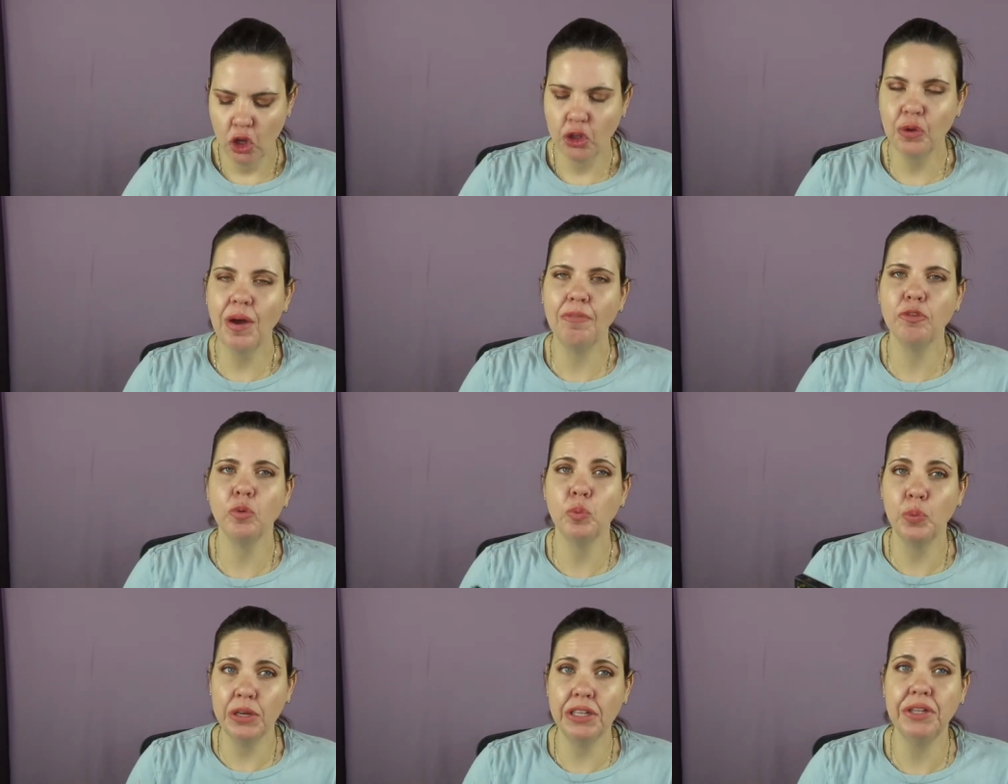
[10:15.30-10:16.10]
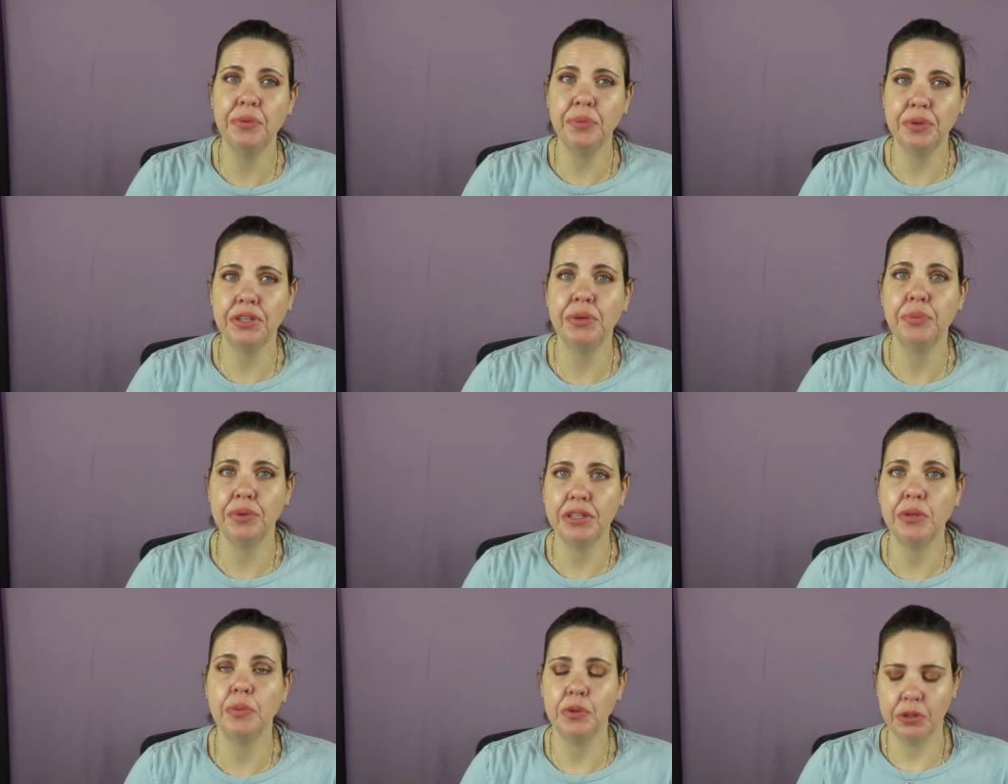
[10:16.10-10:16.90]
You have to really, really,
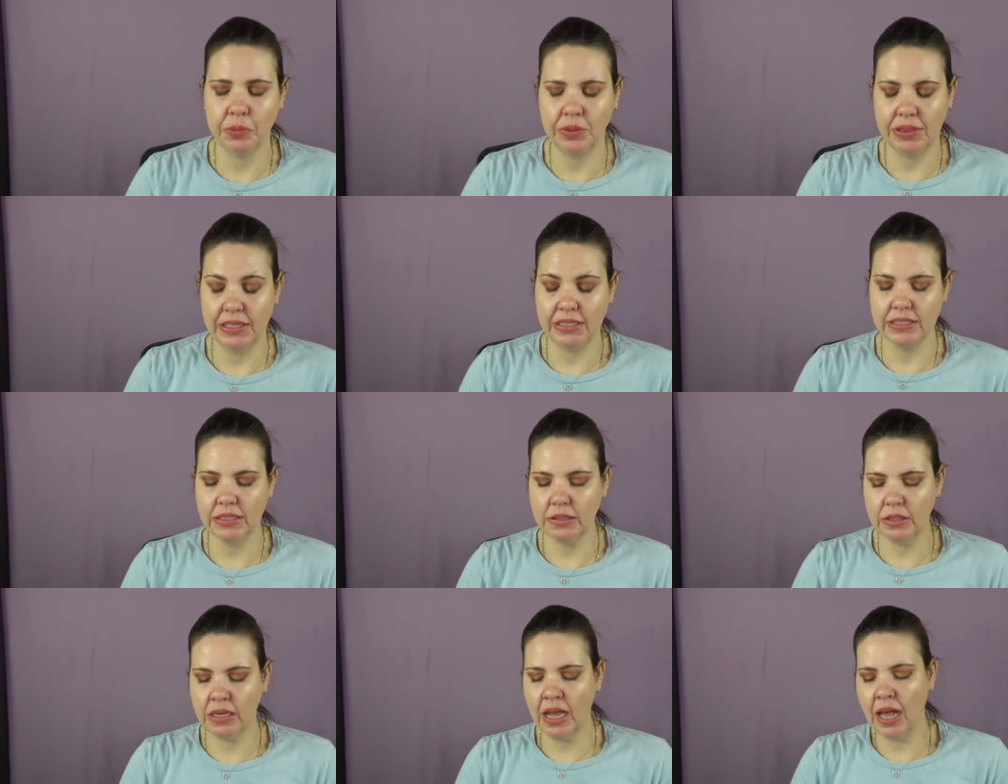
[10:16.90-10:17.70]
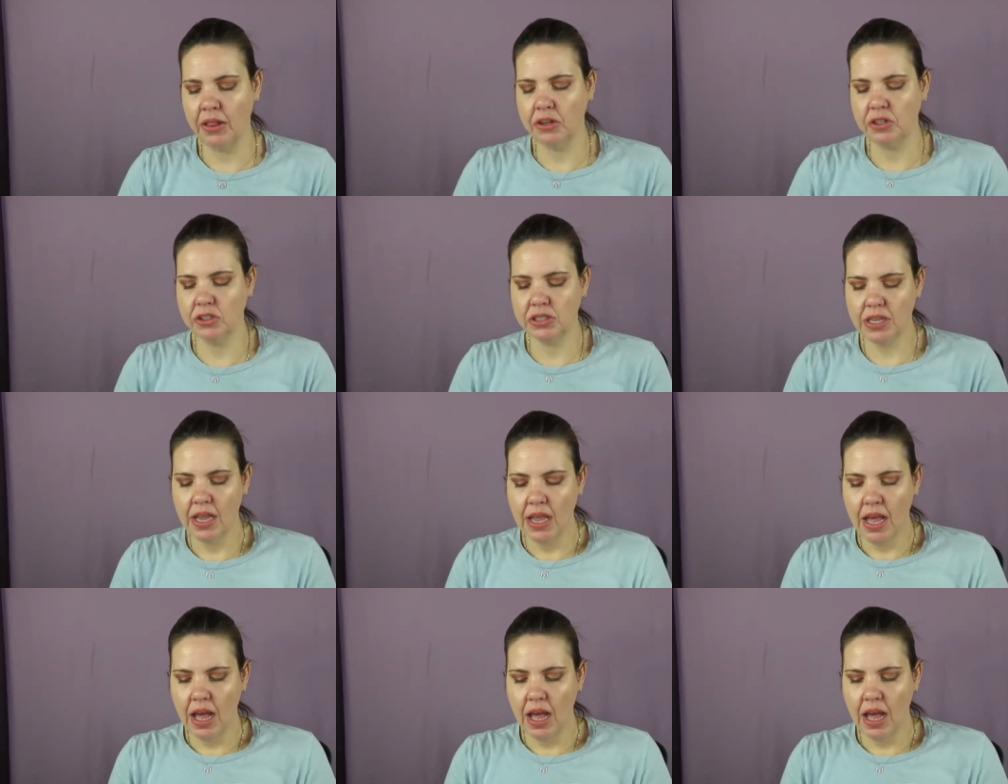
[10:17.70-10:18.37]
really work with these colors.